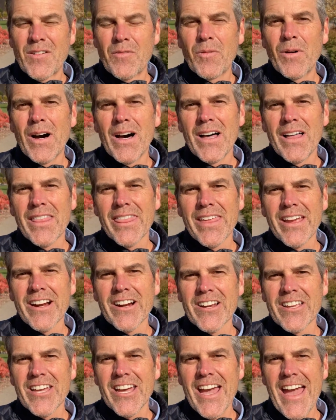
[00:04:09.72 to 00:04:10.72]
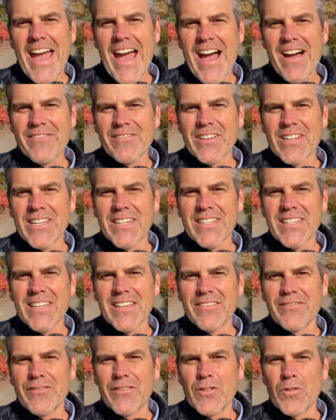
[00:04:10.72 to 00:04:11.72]
Well, there you have it.
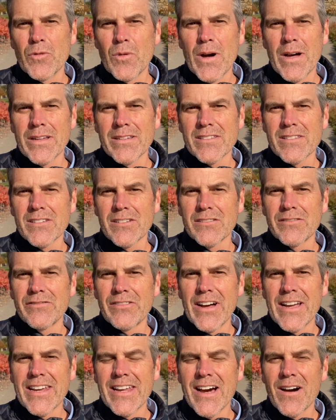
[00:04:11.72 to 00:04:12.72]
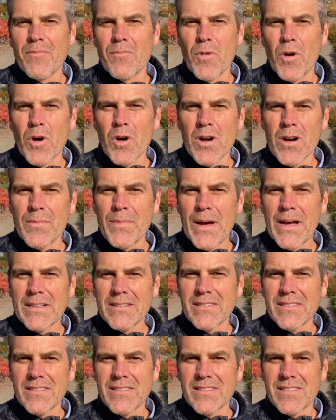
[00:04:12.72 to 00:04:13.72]
If you want to find out more about
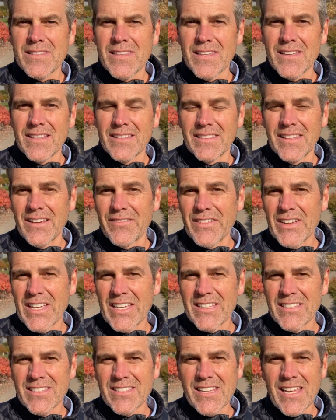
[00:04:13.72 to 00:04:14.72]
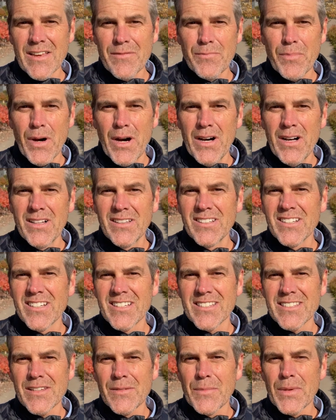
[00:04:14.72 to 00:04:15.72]
the living in Saint Paul, look
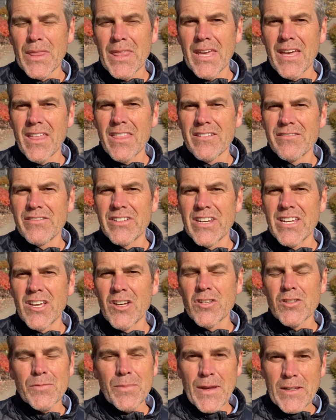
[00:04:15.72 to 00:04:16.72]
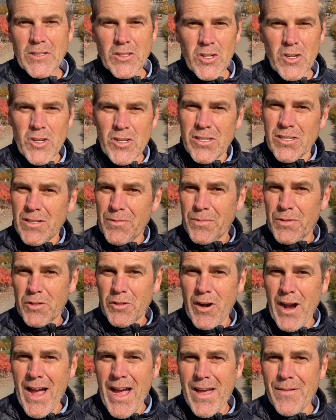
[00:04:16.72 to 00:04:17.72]
at some of the other videos. Make sure you
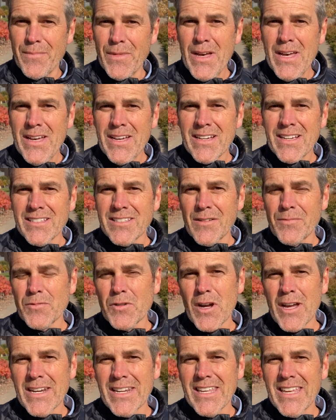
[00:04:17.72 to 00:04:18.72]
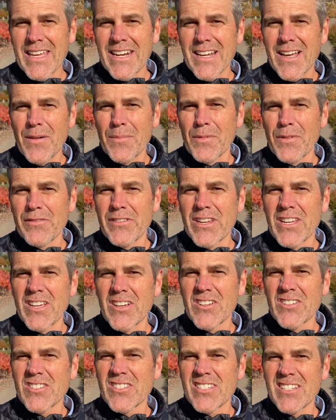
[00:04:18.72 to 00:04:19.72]
subscribe, because I'm trying to get a couple of
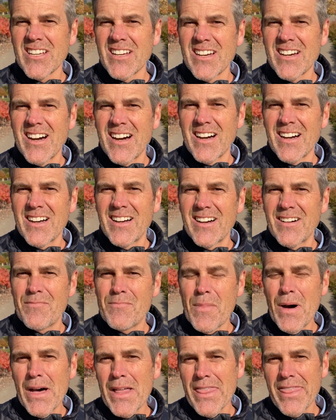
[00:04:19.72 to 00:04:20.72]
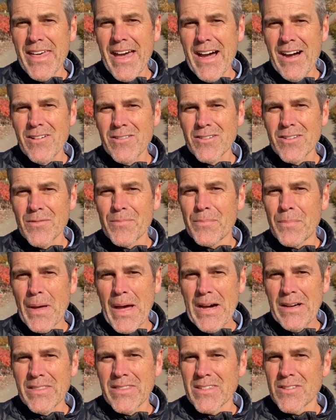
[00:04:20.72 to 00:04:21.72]
videos uh, a month out
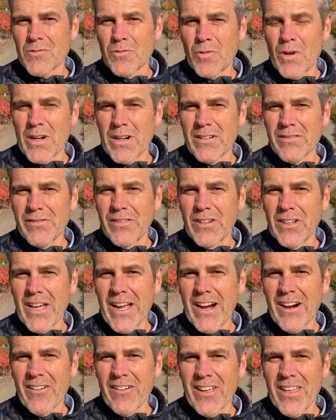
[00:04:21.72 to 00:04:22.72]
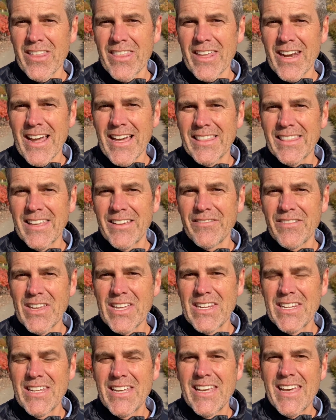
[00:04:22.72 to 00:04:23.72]
about this wonderful area that I live
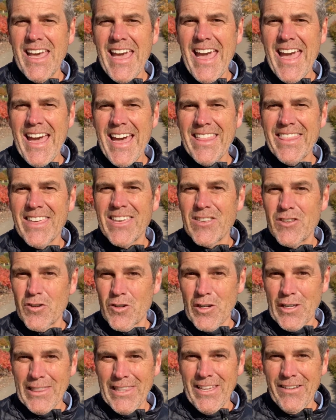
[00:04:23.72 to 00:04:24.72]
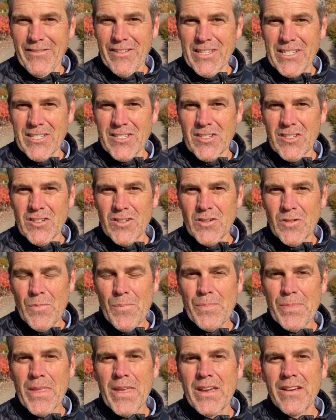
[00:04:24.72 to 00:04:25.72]
in and that you could live in too.
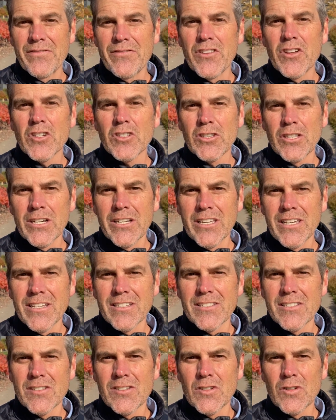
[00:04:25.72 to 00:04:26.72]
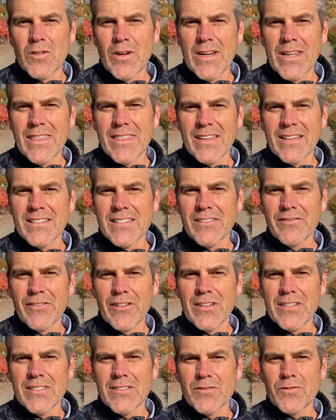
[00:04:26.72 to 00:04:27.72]
If you're looking to do anything
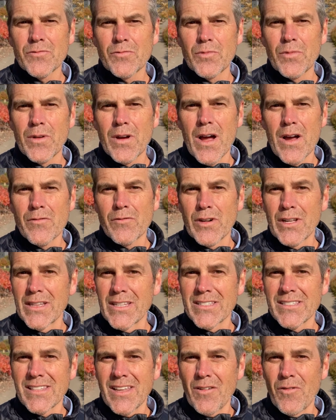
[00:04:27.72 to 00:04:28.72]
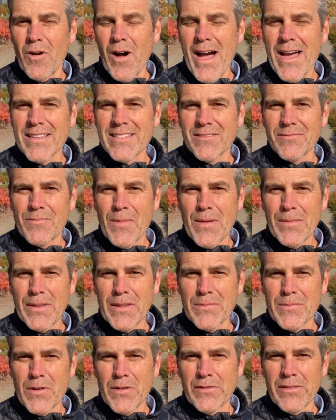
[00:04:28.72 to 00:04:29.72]
different uh, real estate wise, maybe
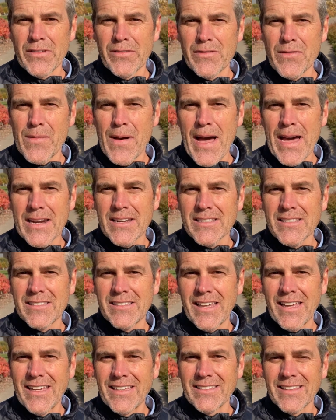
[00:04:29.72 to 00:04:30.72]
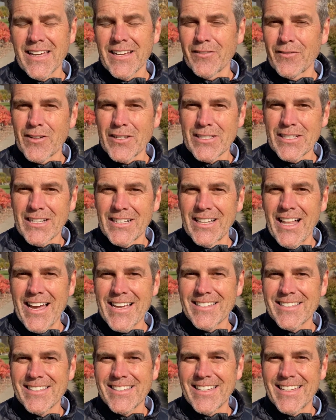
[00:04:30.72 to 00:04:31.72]
you're moving from out of state like recent
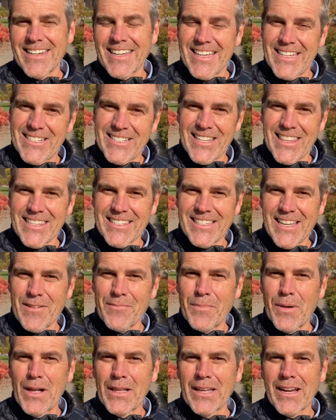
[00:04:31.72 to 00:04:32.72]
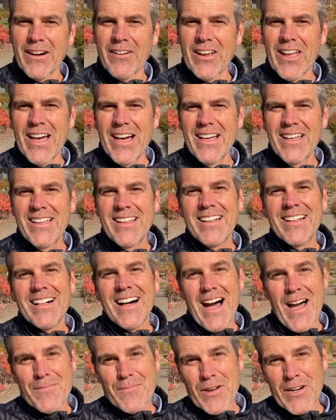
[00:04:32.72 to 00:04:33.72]
clients did into the Saint Paul area,
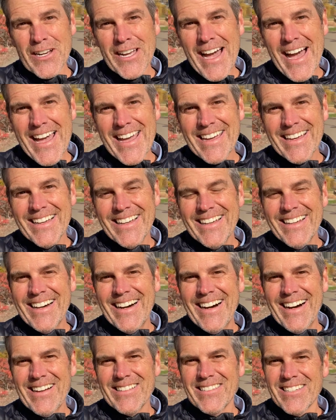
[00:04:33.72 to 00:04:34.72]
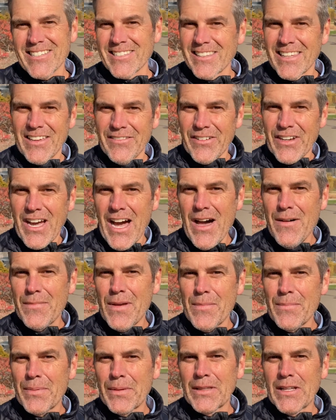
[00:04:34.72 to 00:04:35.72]
I'm your guy. Uh, just leave a
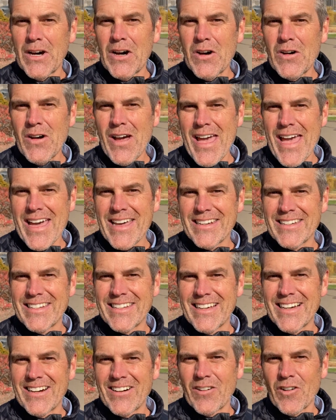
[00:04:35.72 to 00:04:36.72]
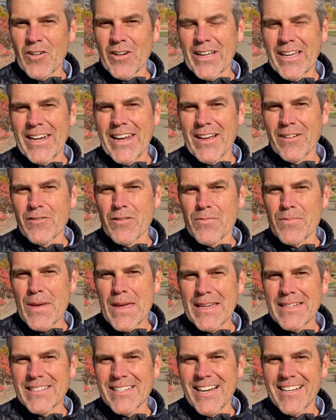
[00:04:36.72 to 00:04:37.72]
comment below and uh, or connect with
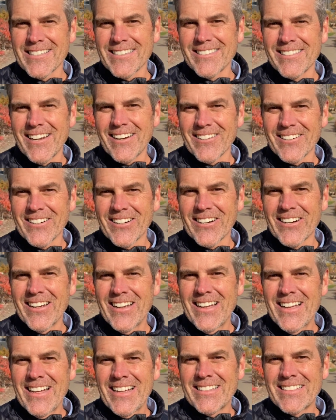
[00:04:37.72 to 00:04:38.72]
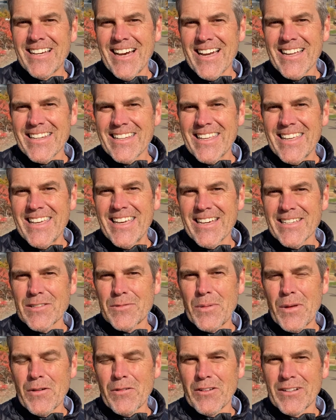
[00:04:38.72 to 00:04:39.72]
me at todd stocker dot e x
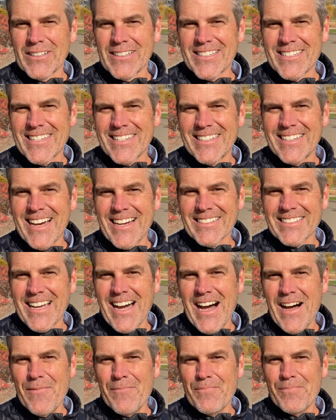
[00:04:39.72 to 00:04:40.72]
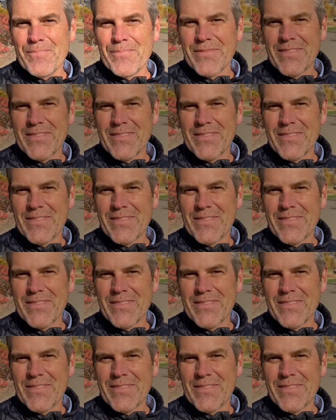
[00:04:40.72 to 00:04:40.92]
p realty dot com.